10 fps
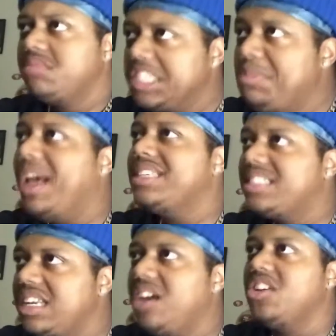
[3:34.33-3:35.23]
This man
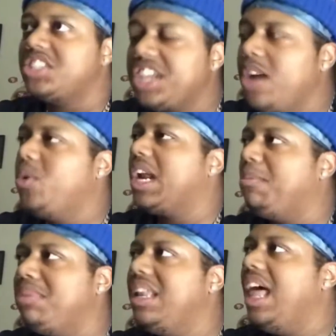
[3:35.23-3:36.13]
sitting on a chair with a
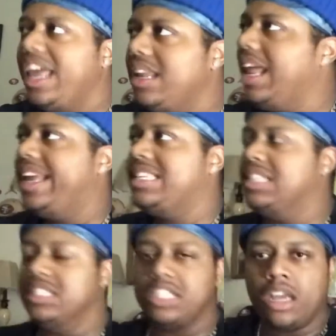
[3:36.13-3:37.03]
blunt,
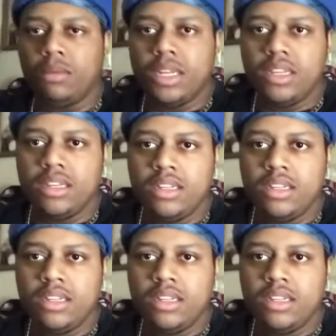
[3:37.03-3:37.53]
ladies and gentlemen.